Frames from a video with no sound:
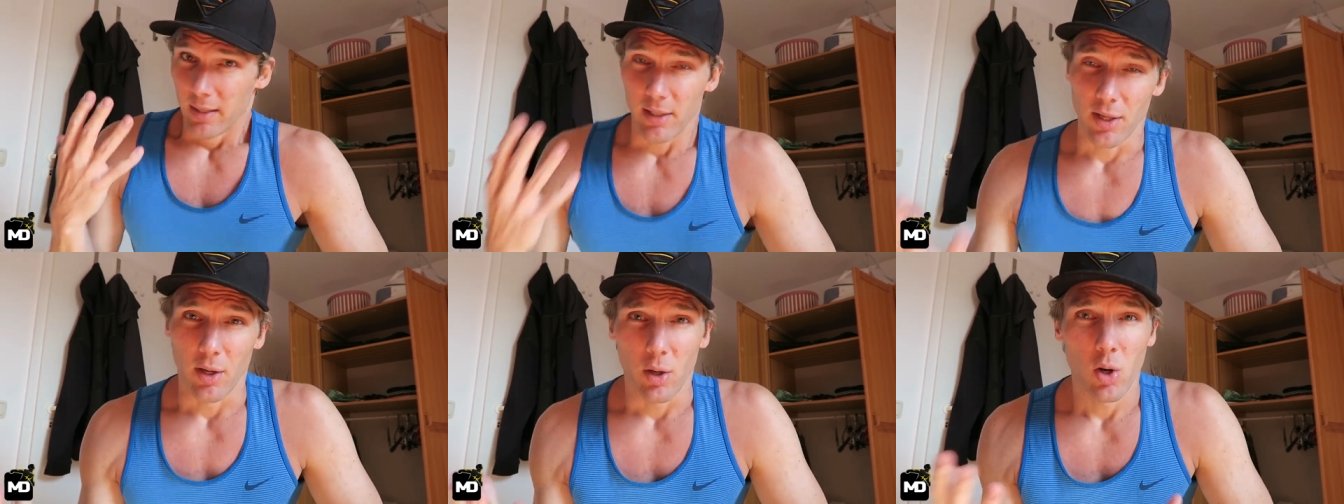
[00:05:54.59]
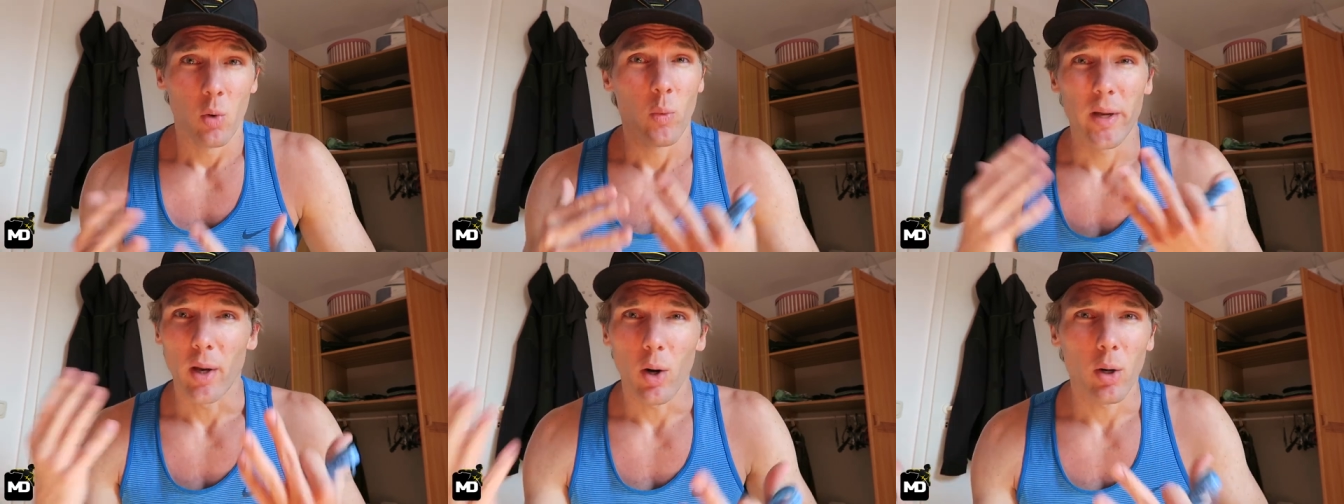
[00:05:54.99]
you know,
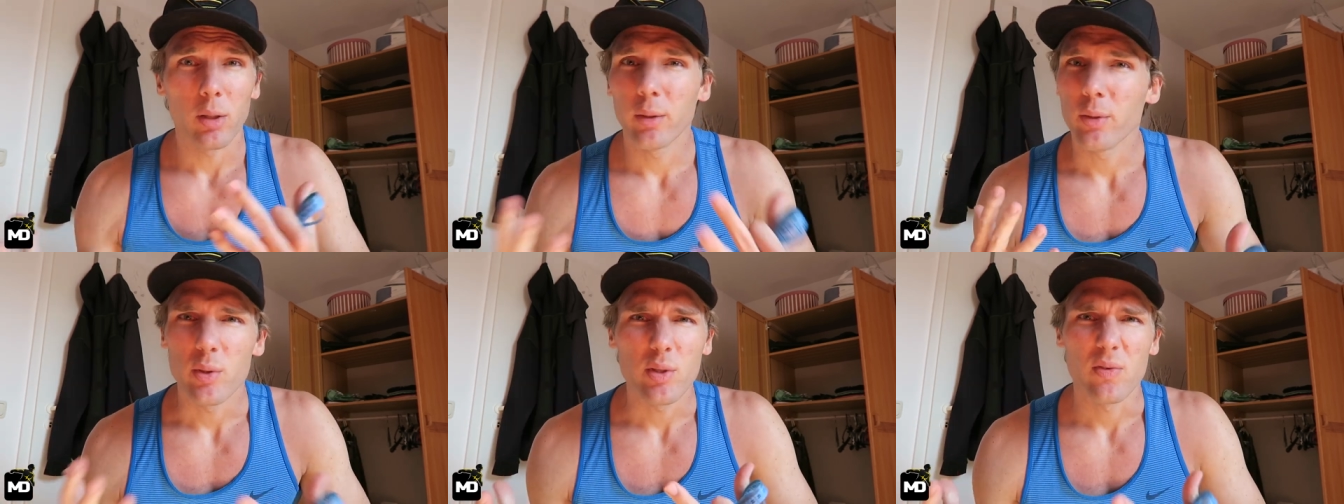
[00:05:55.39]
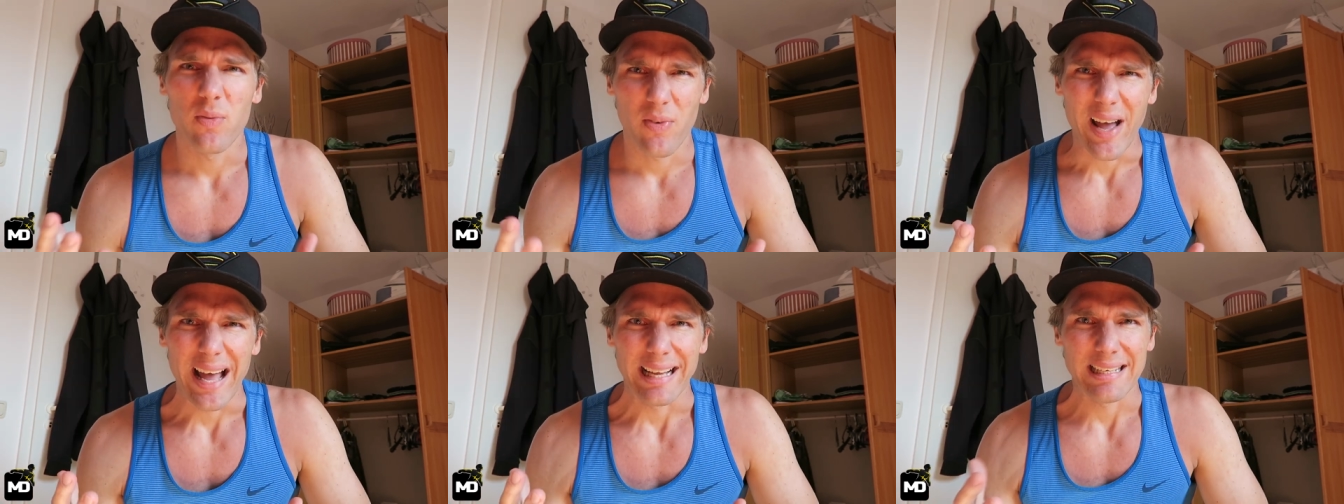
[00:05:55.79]
we all lose
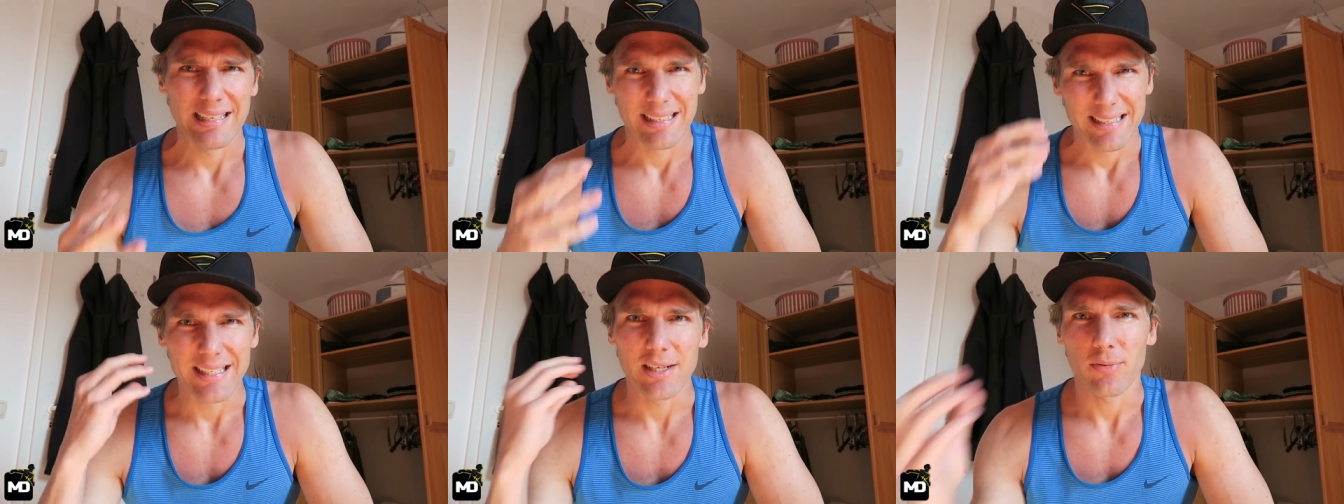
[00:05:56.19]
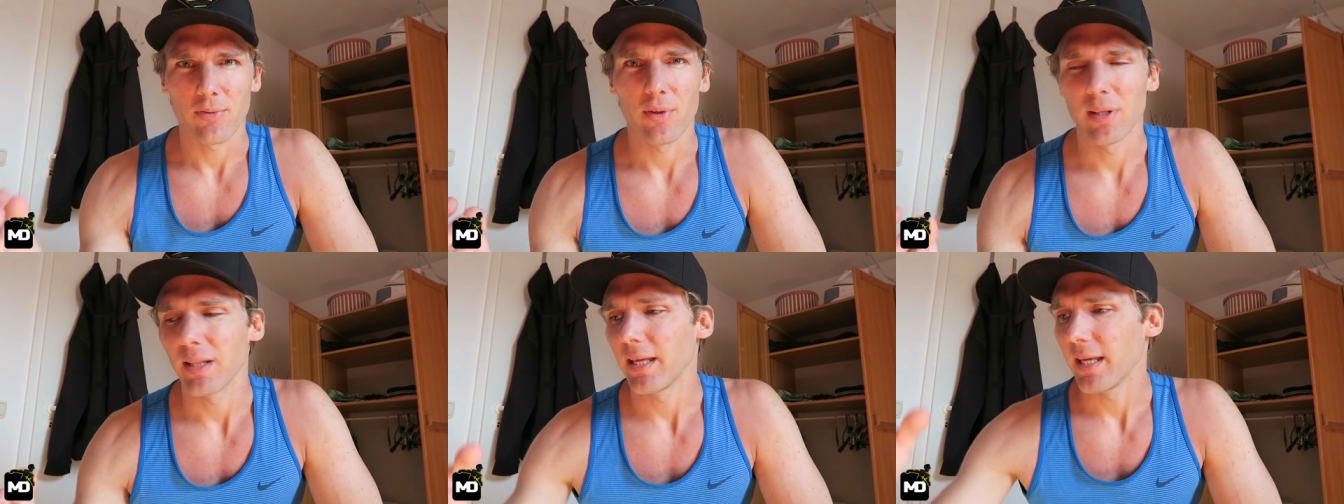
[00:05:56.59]
fat
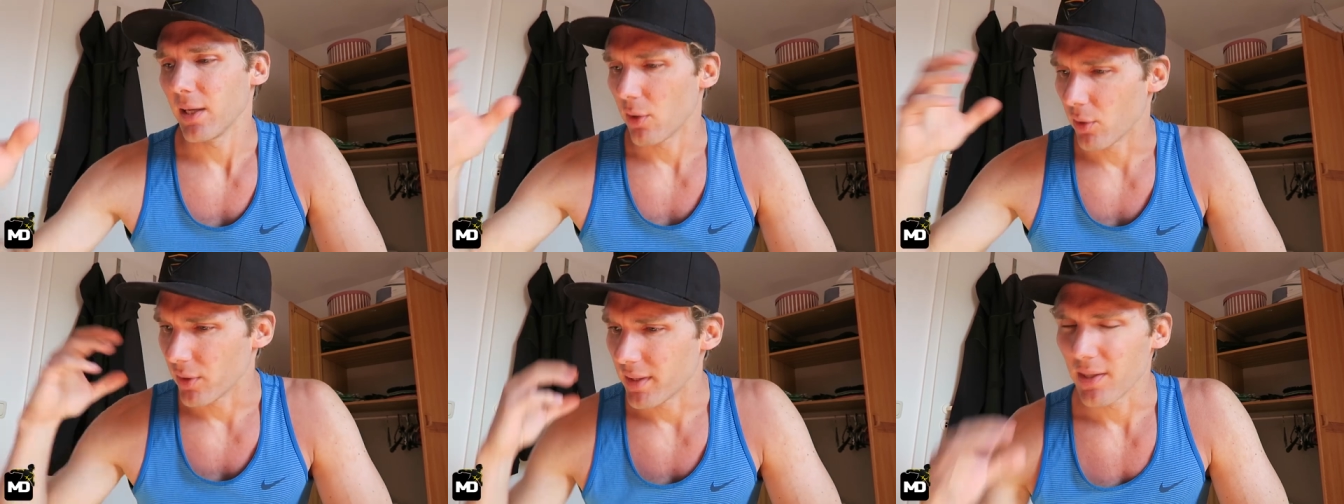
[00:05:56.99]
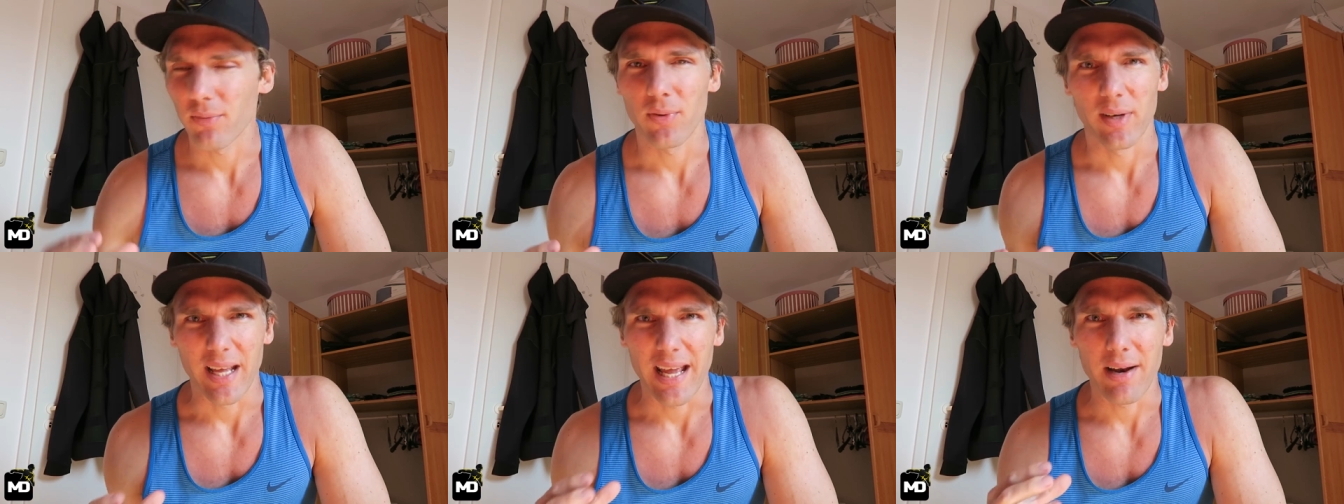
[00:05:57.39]
differently on
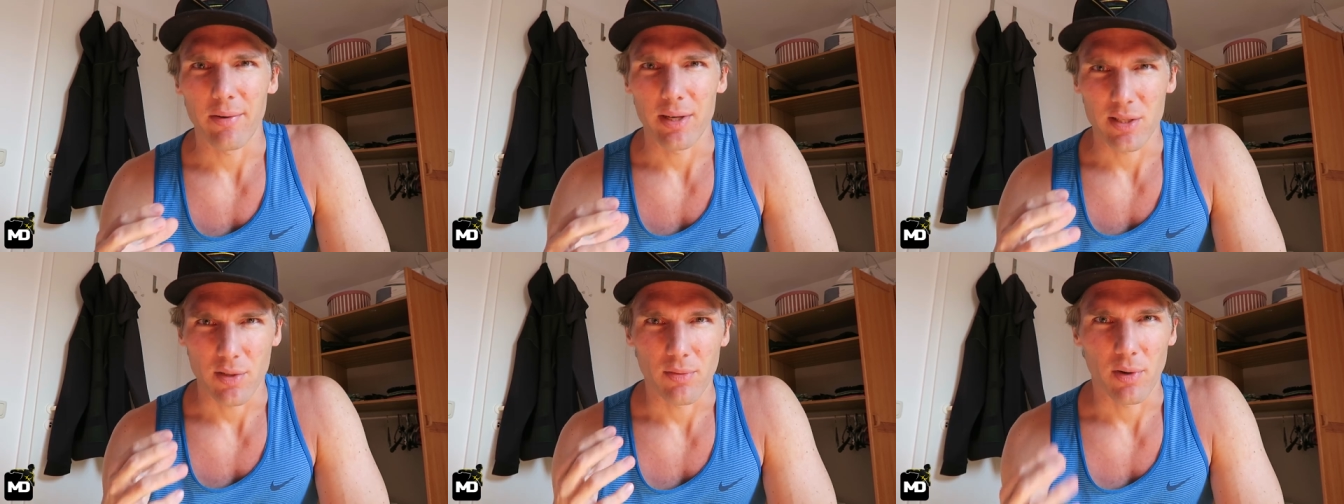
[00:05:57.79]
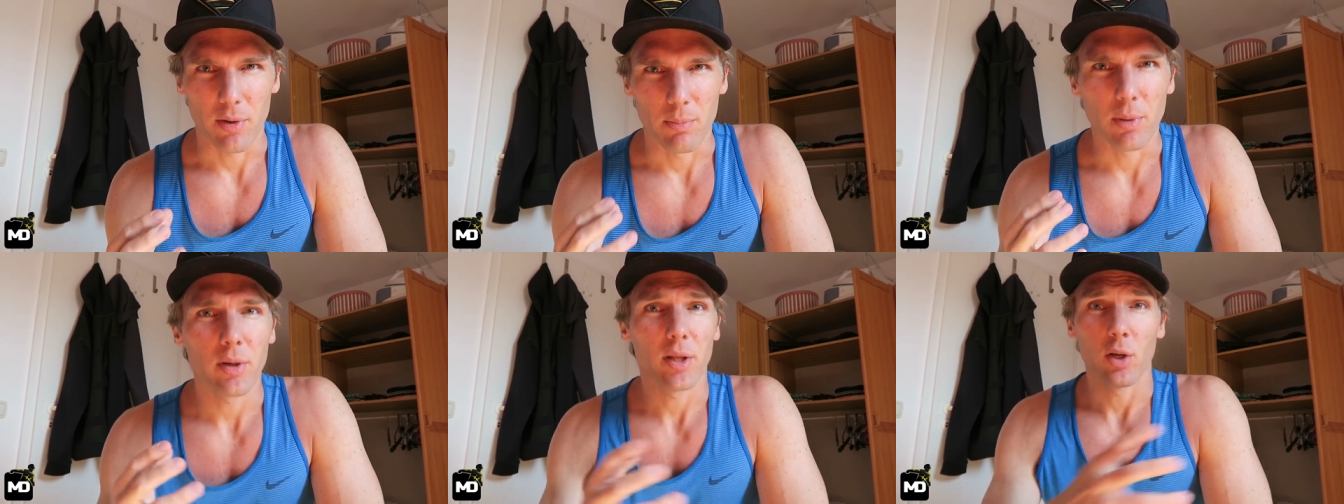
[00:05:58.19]
different areas of
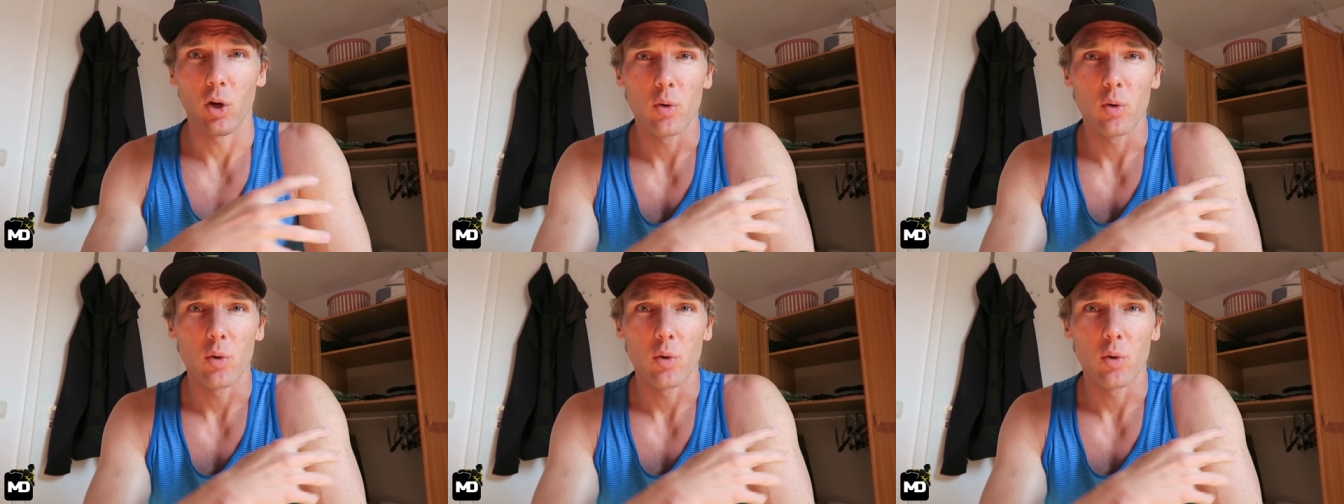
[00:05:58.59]
our body,